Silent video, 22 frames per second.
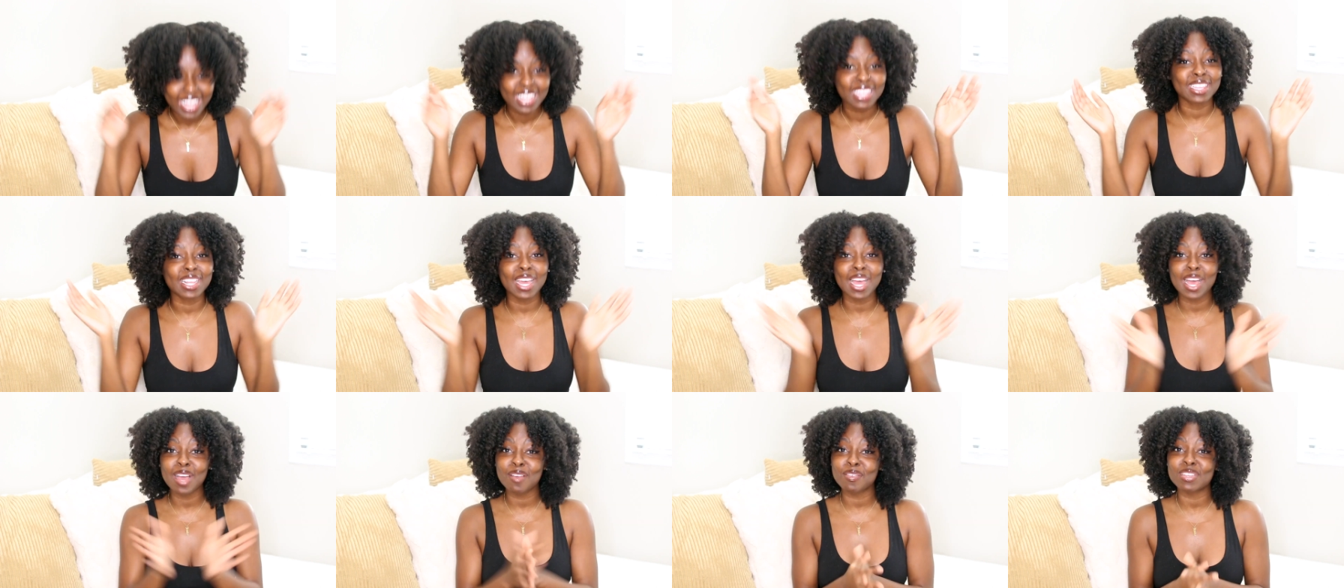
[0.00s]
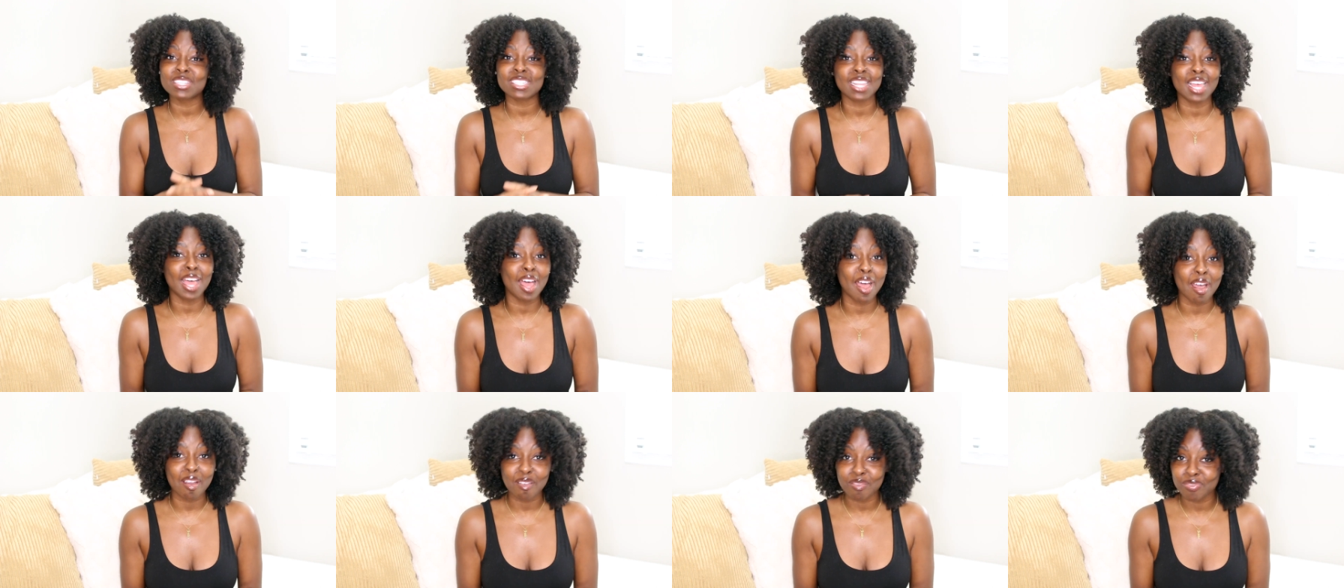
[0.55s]
love is
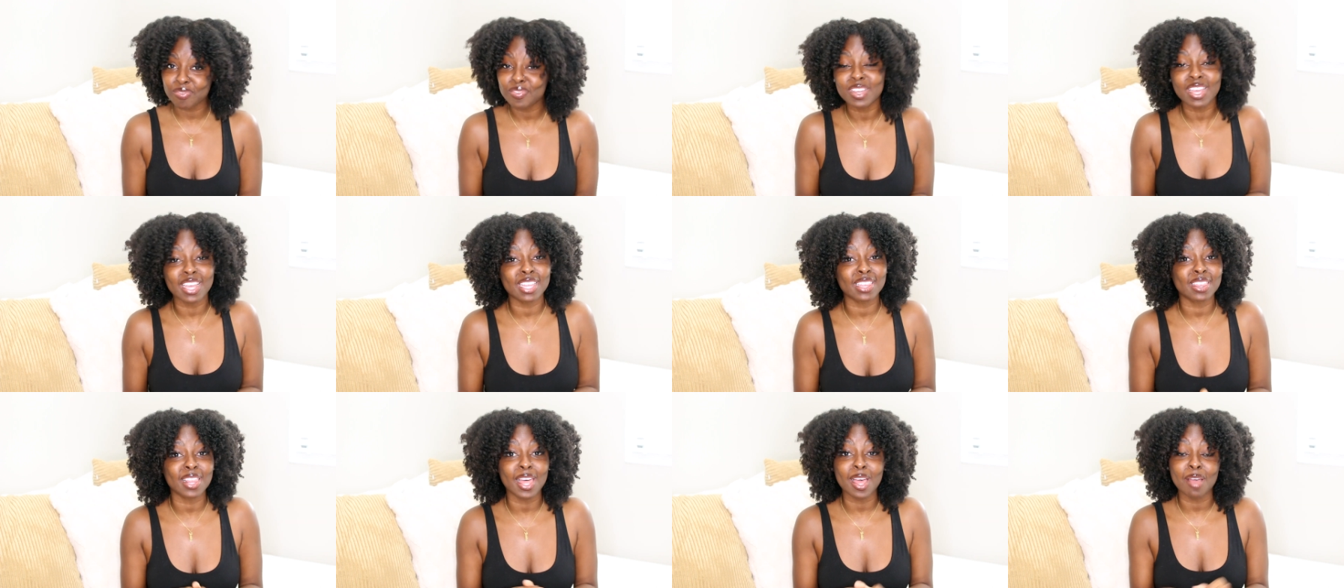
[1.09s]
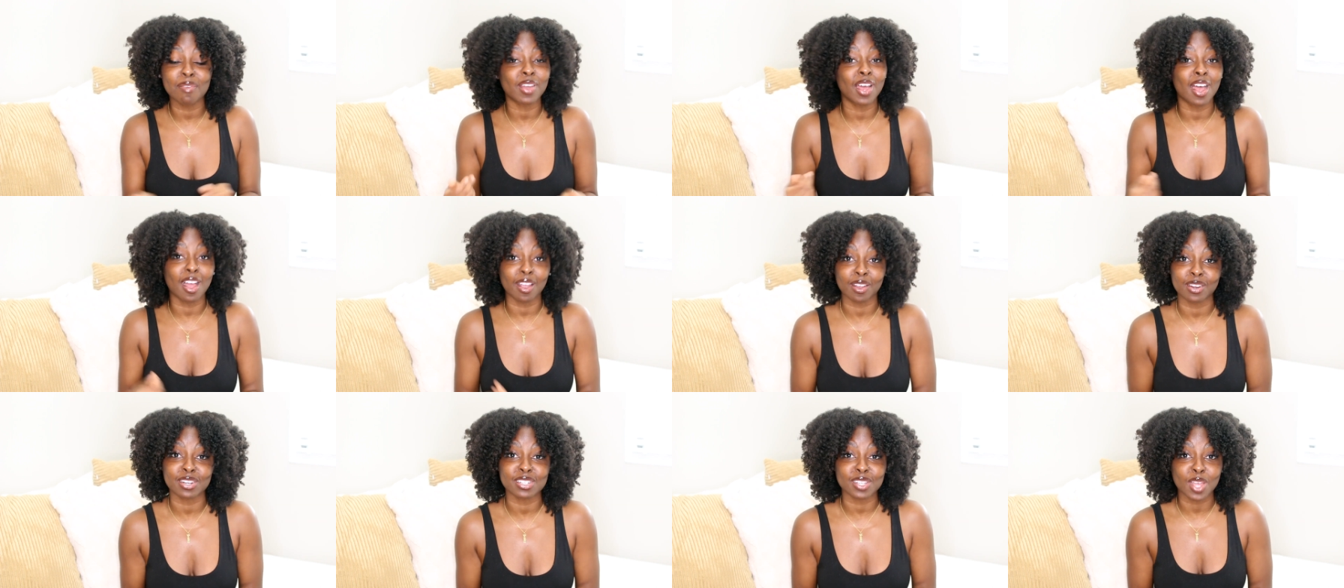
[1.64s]
love and love
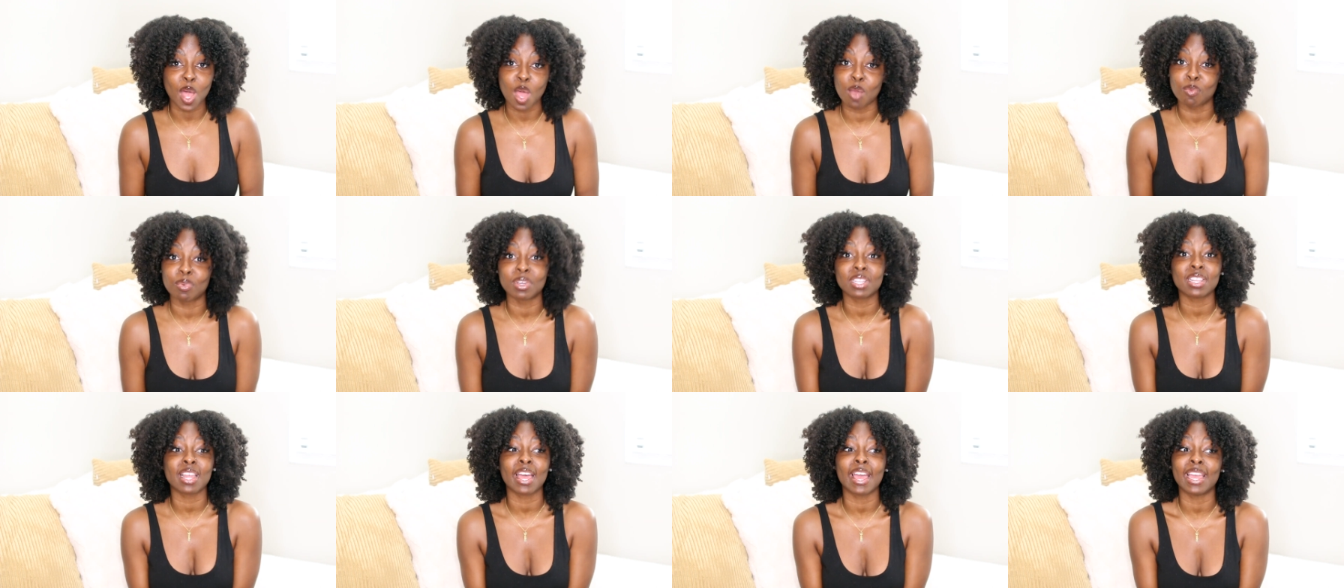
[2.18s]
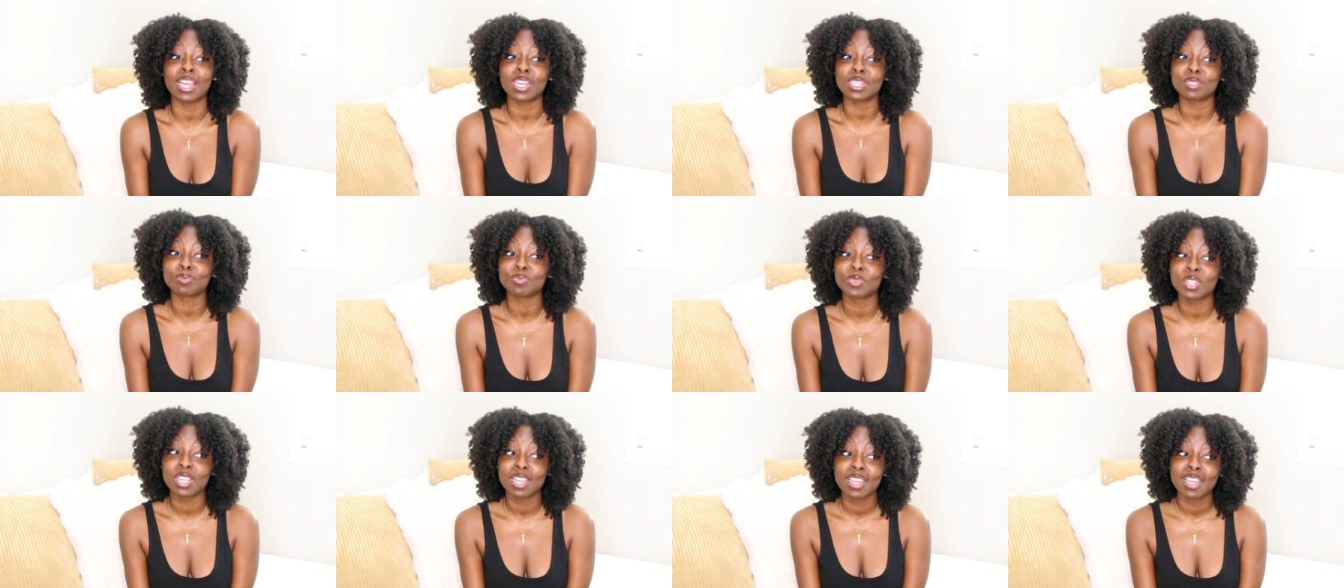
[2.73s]
conquers all, but like
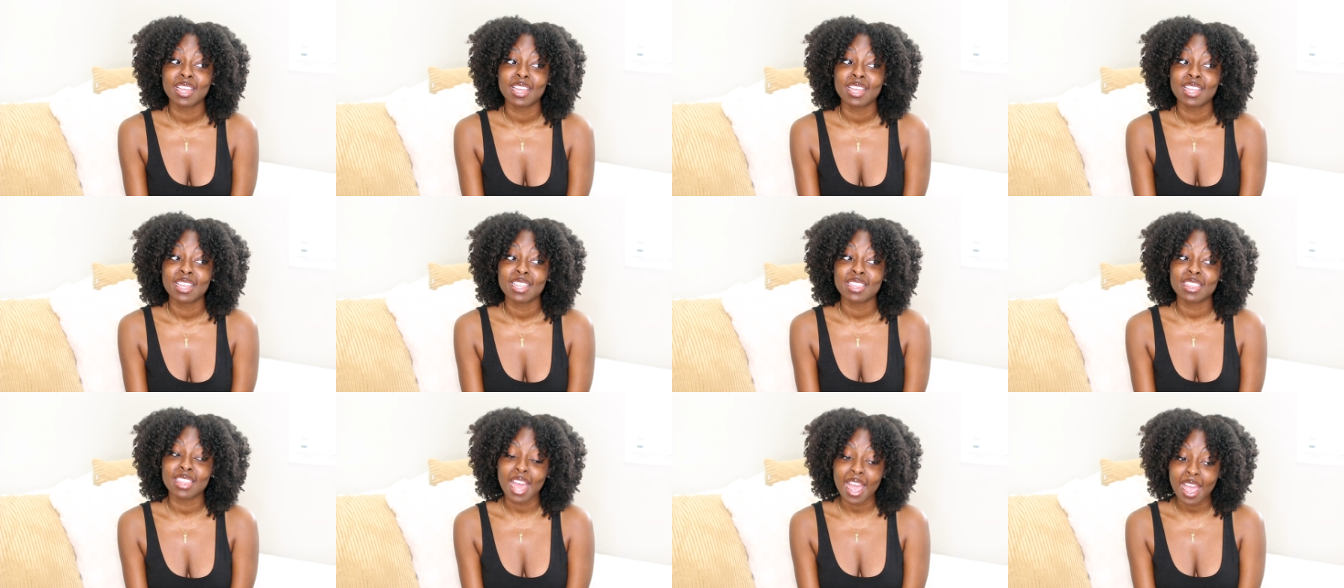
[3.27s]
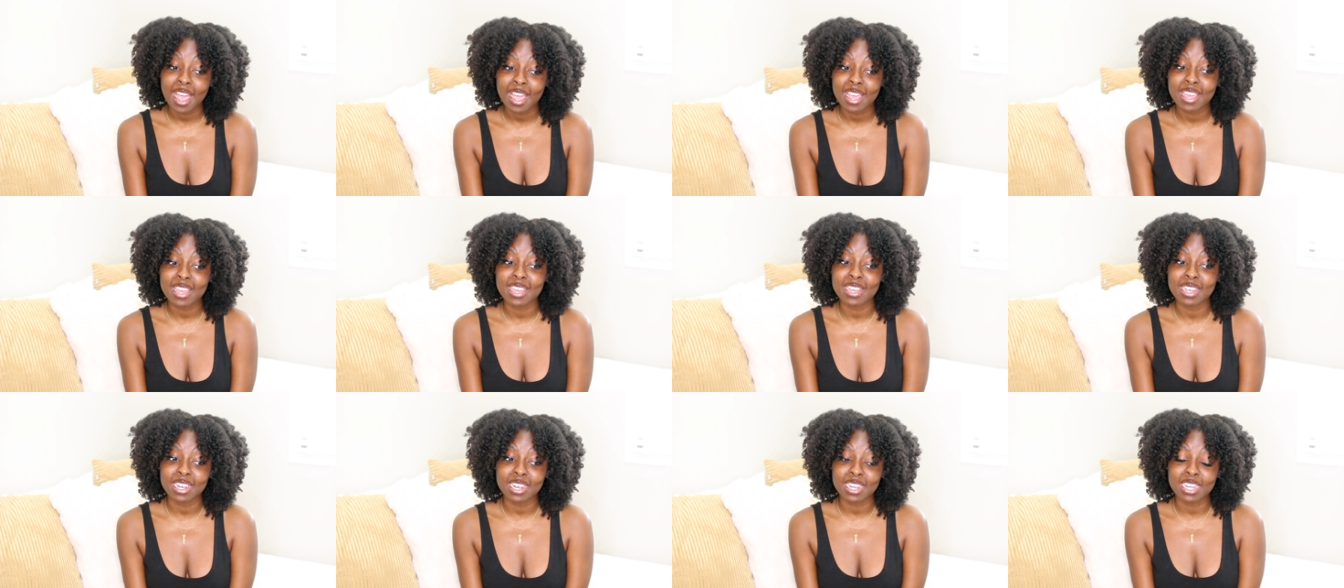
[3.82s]

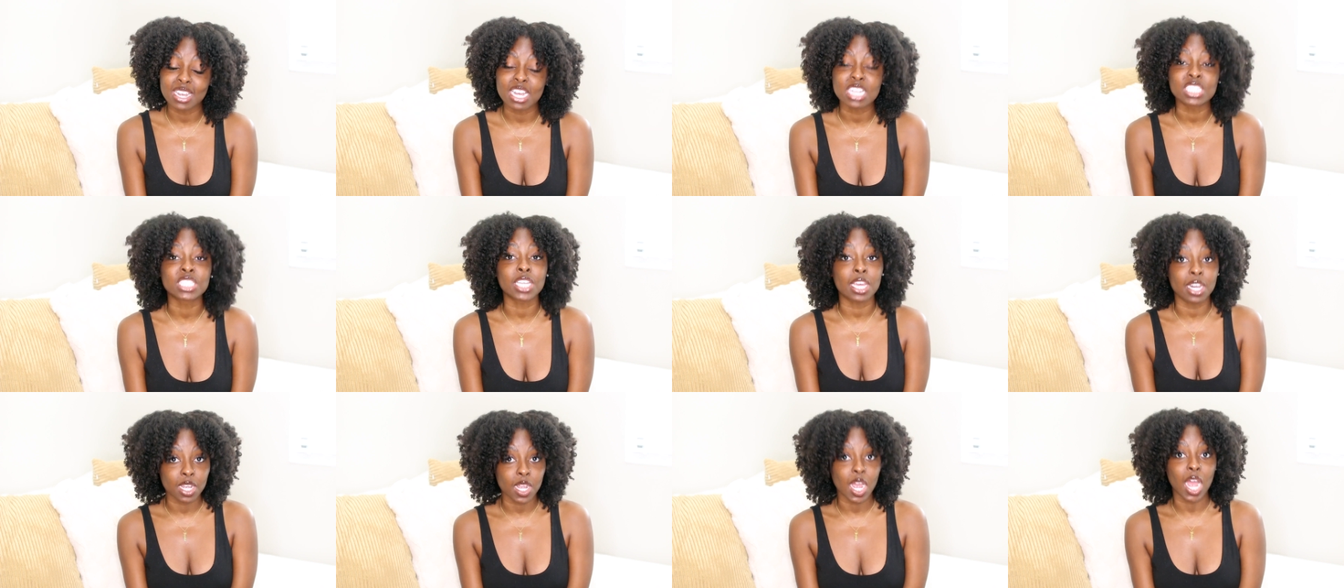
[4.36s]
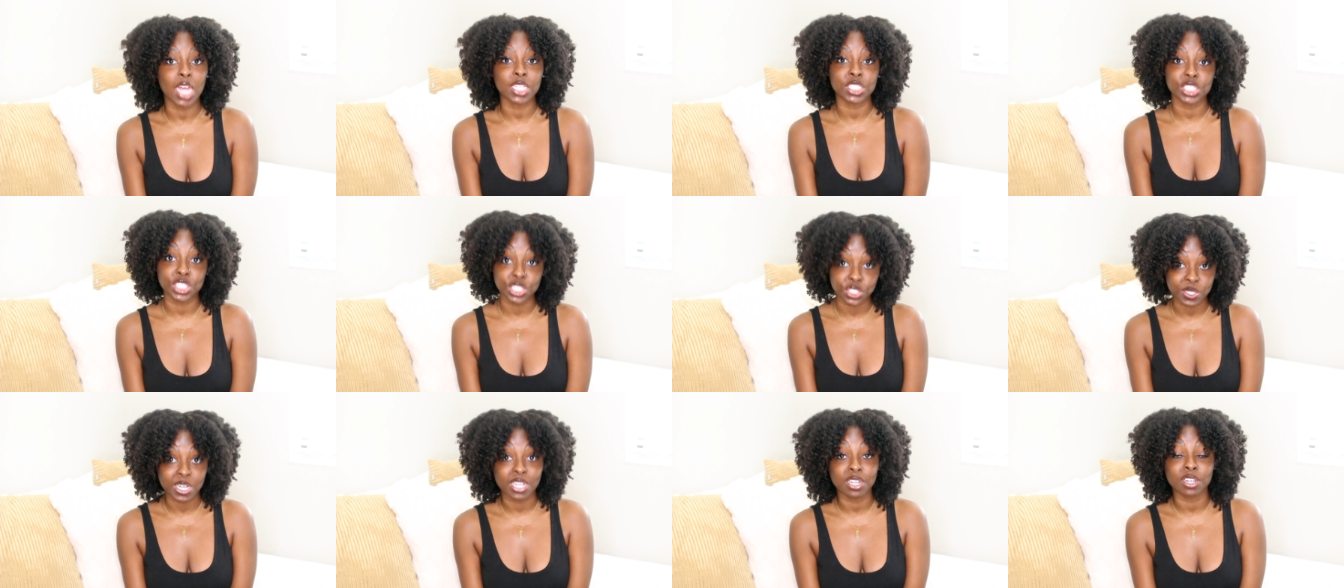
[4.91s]
that is gonna cause
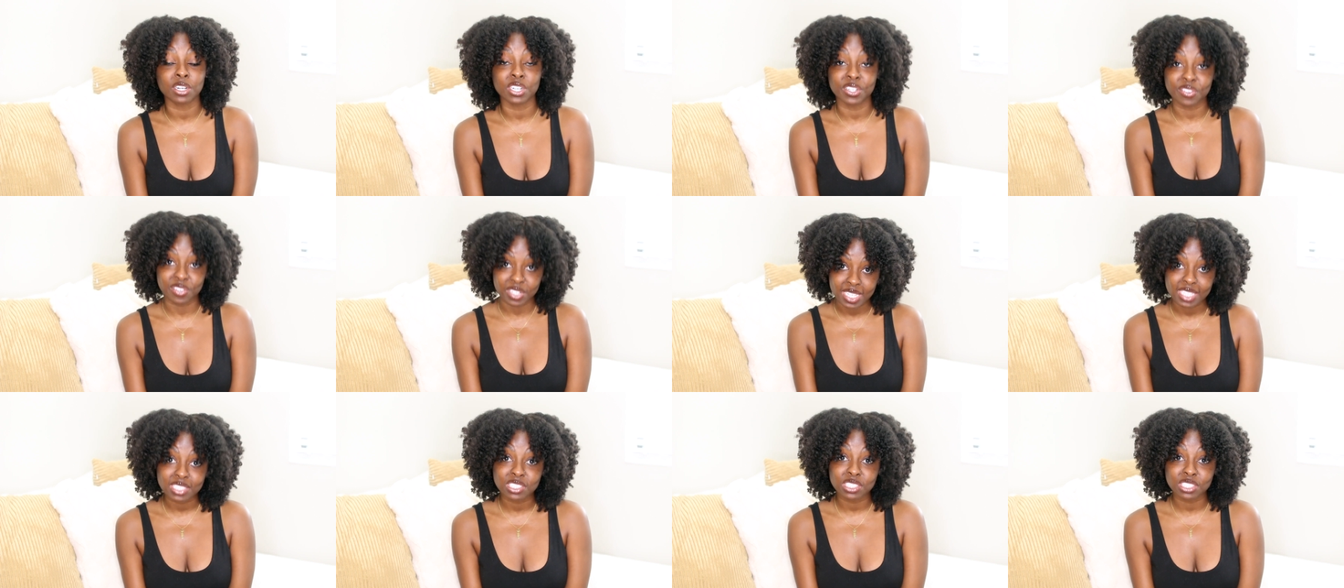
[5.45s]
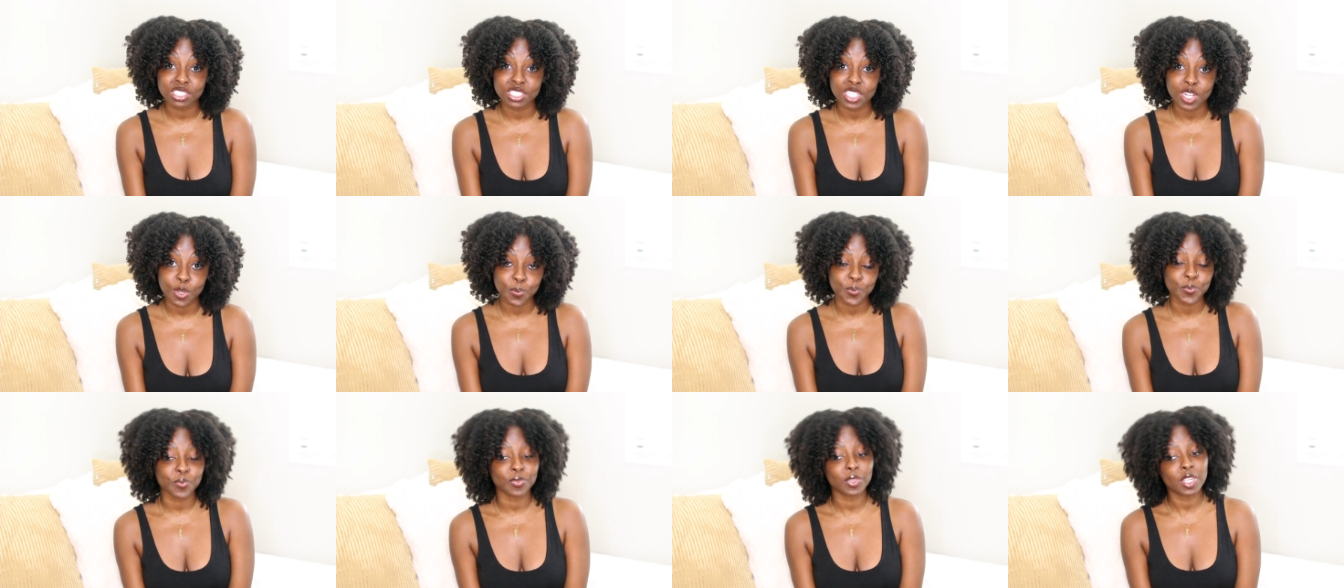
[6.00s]
a strain on your
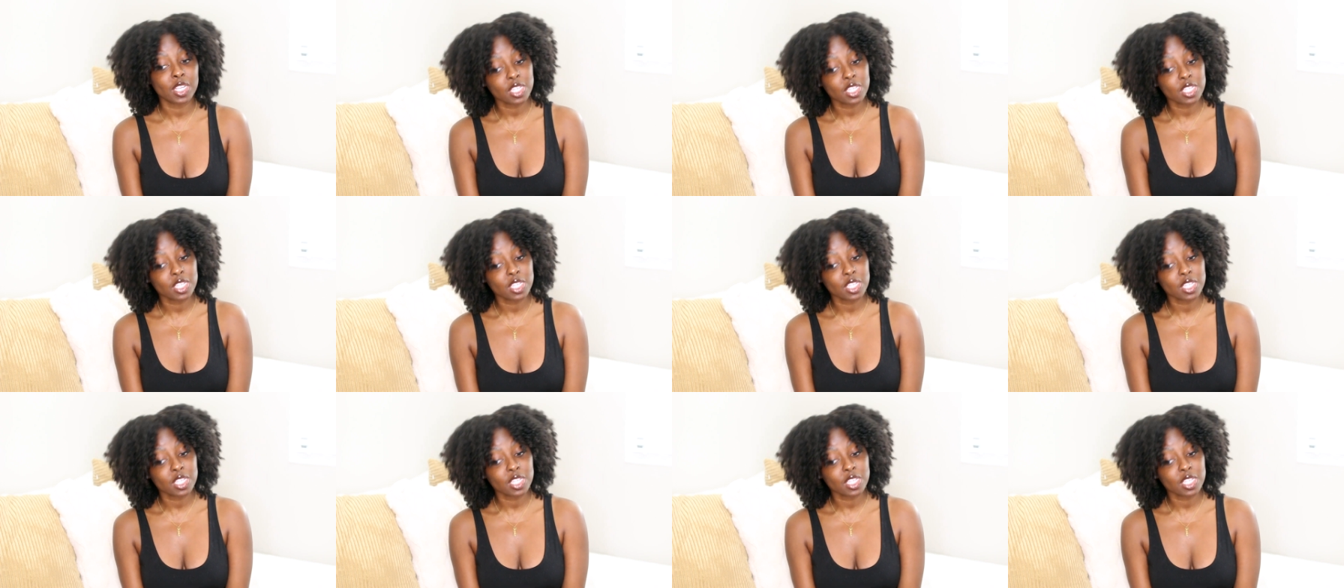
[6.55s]
relationship.